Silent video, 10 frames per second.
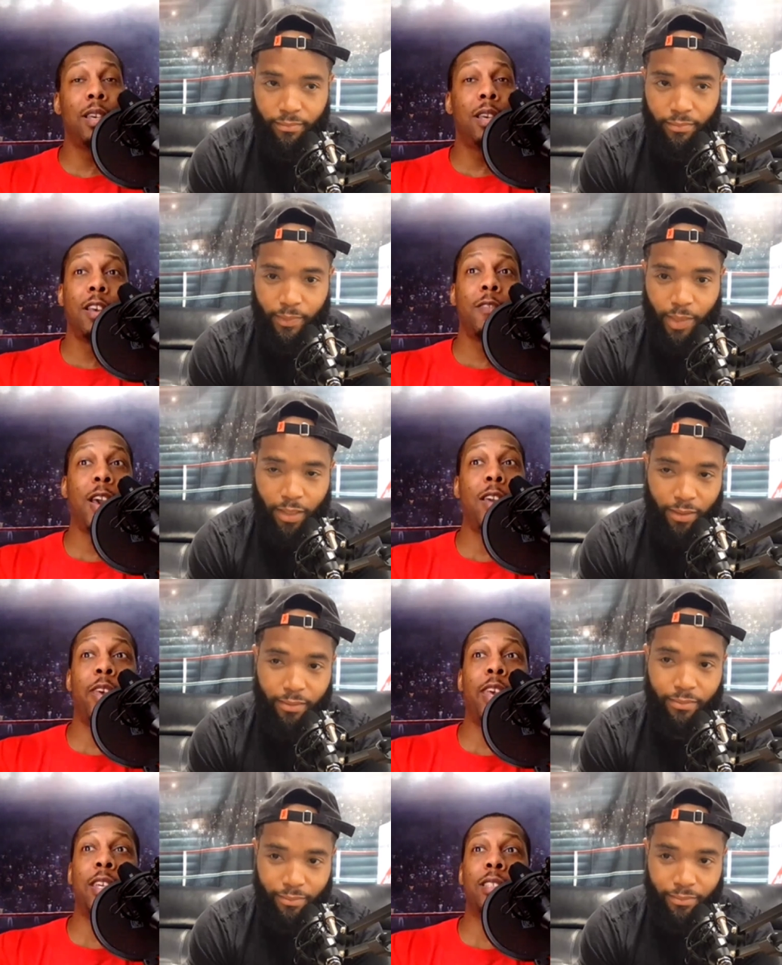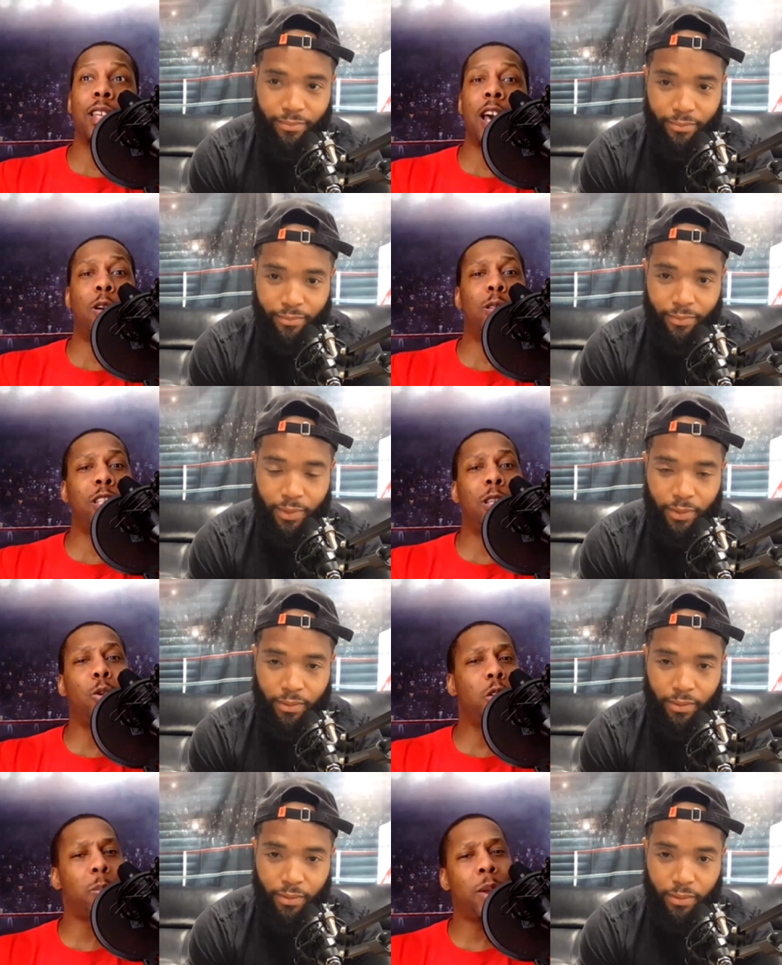Speaker 1: Fight in Vegas. I don't see him going
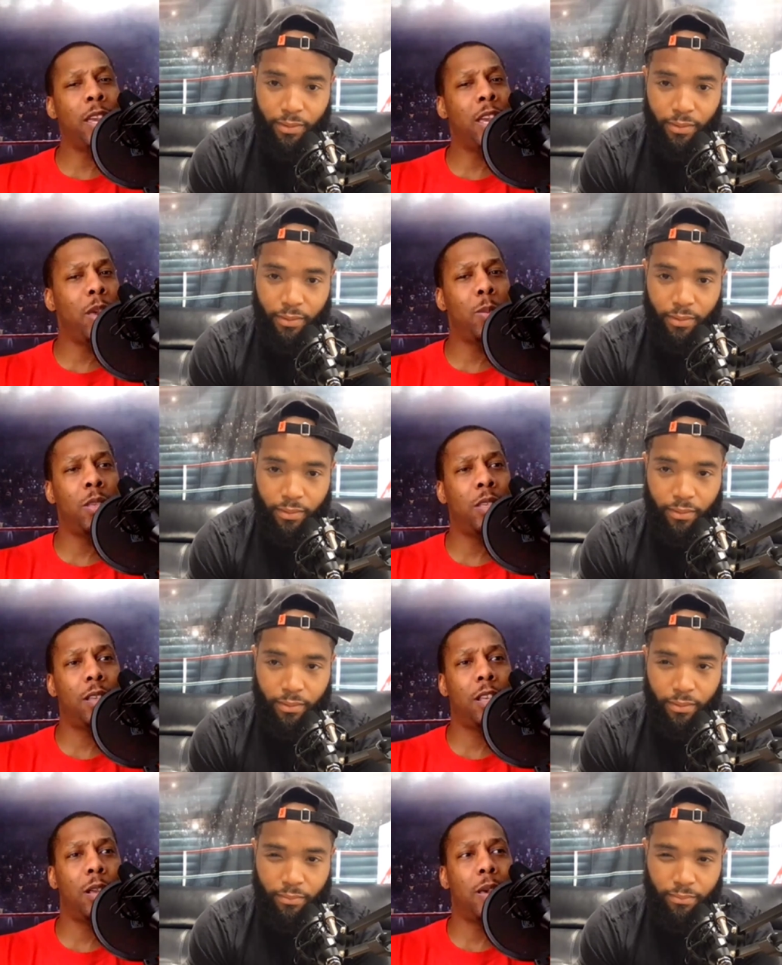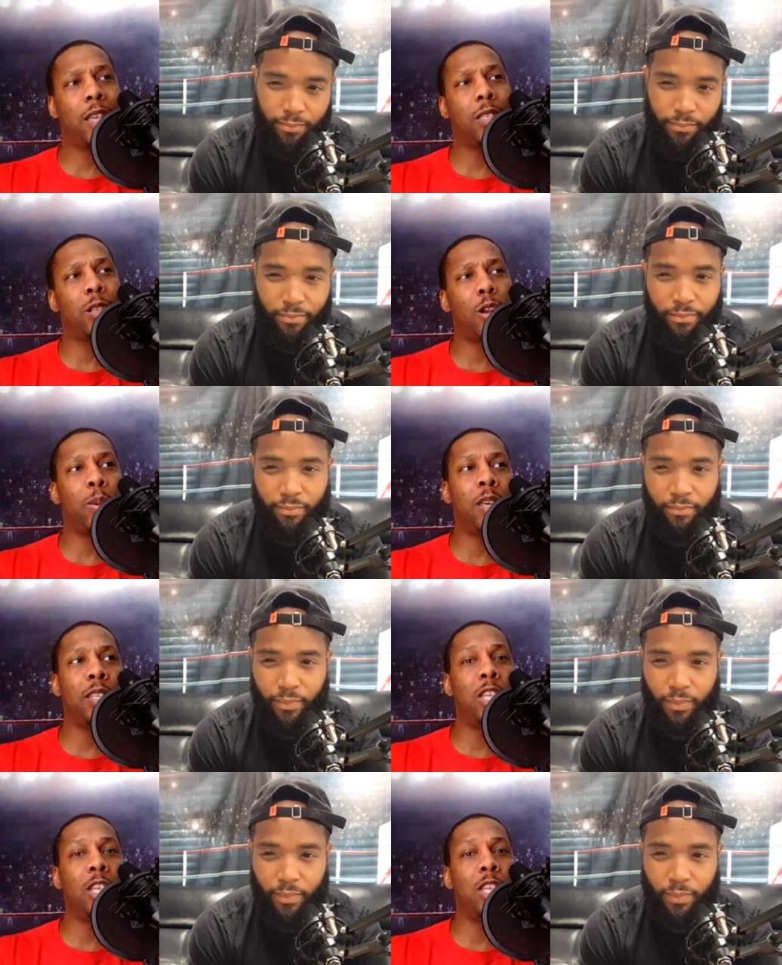to Japan. Maybe it, I guess it all depends. Inoue,